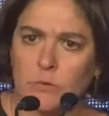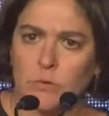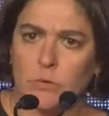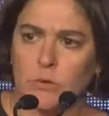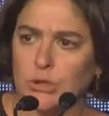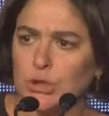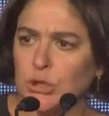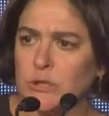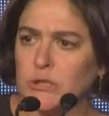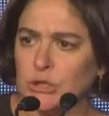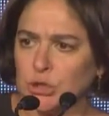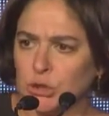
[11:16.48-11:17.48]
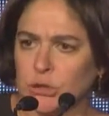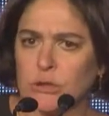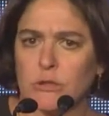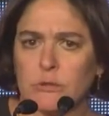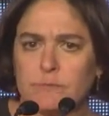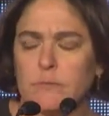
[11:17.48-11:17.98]
or should
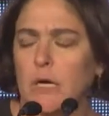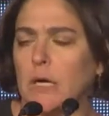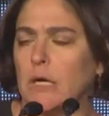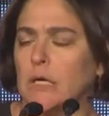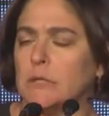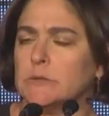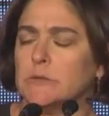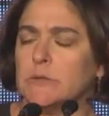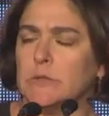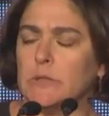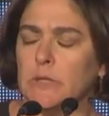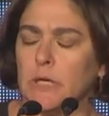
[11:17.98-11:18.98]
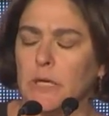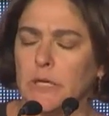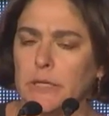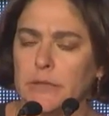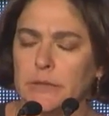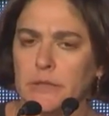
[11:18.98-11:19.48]
ensure,
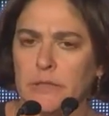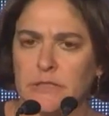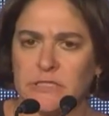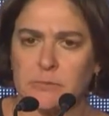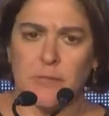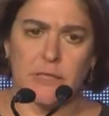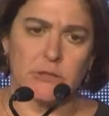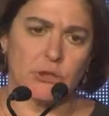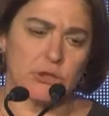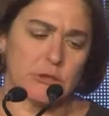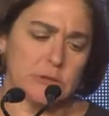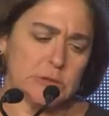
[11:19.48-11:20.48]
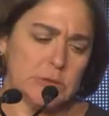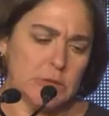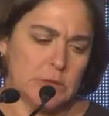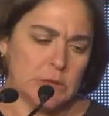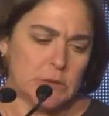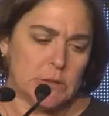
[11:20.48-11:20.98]
the expansion
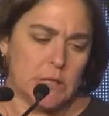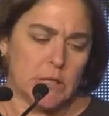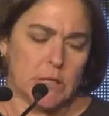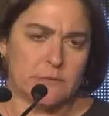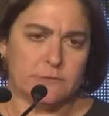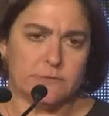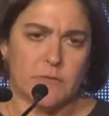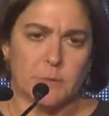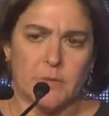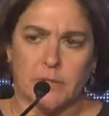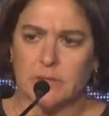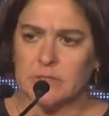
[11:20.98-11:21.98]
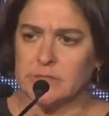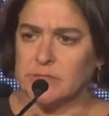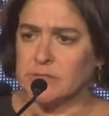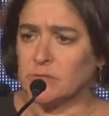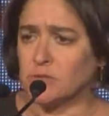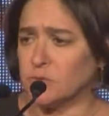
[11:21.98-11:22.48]
of
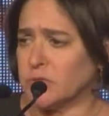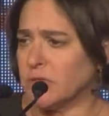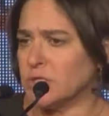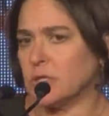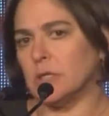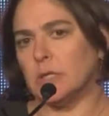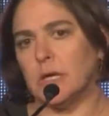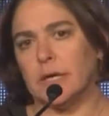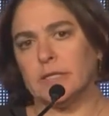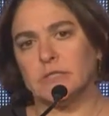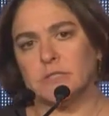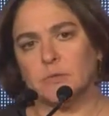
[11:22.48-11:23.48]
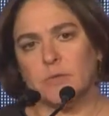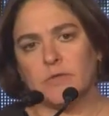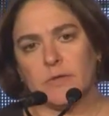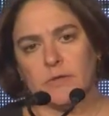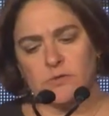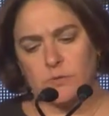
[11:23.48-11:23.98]
America's strategic alliance with
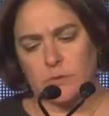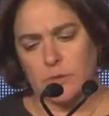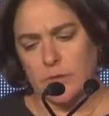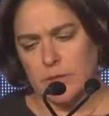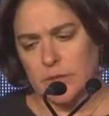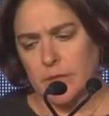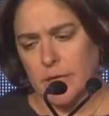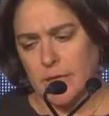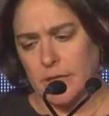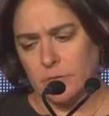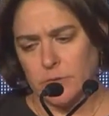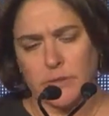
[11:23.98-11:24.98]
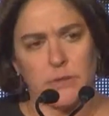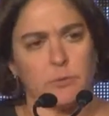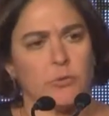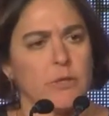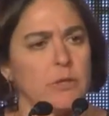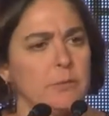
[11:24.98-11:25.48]
Israel and can really
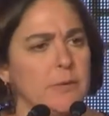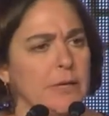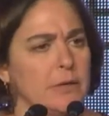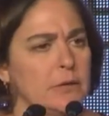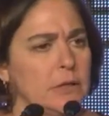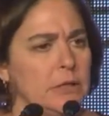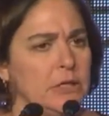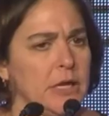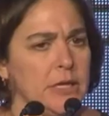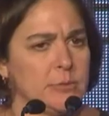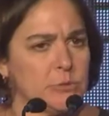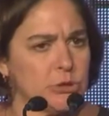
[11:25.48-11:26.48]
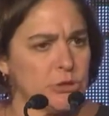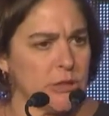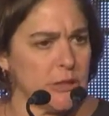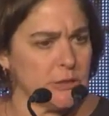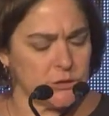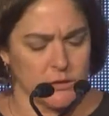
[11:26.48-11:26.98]
bring about a
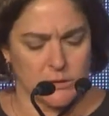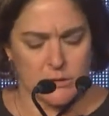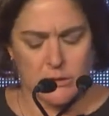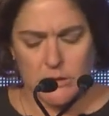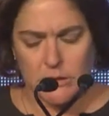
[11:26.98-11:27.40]
game-changing